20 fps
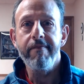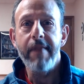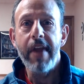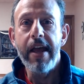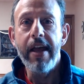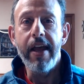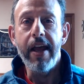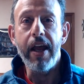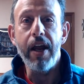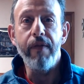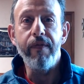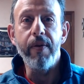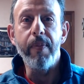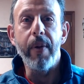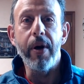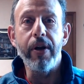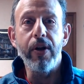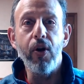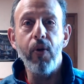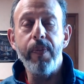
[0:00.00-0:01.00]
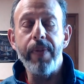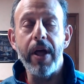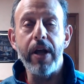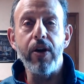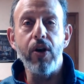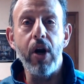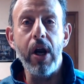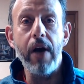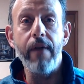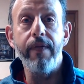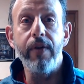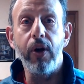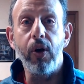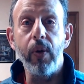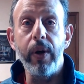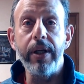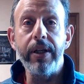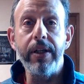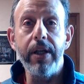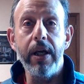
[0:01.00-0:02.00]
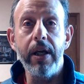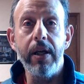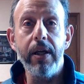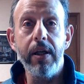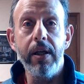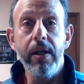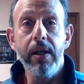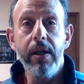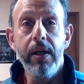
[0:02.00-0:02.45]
Hey everybody, hope that you're having a great day.